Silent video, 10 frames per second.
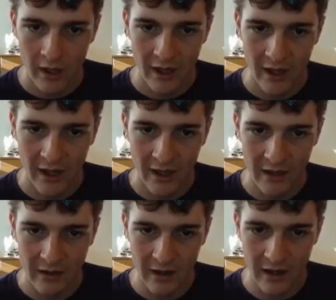
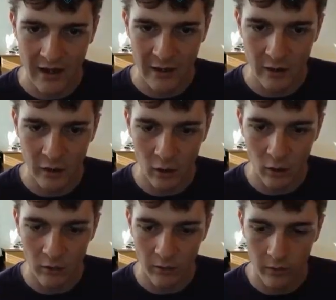And in
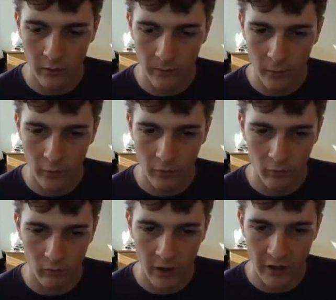goes the first
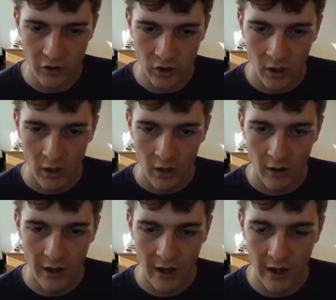Rage.
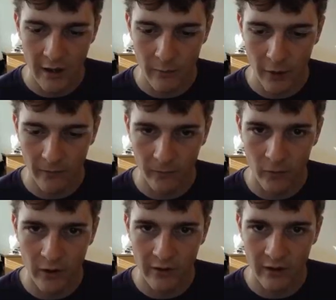I am
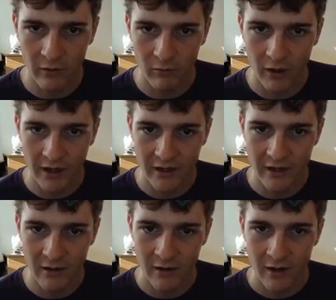freezing right
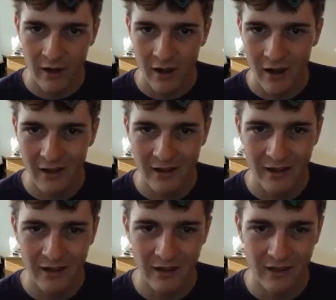here.
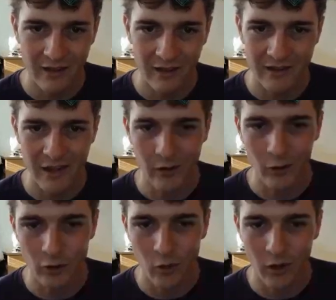Again, this is a Town
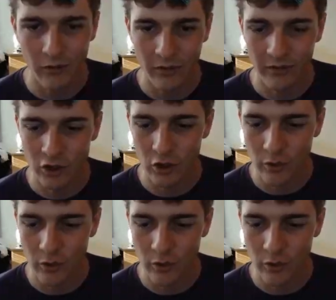Hall 12, so this should be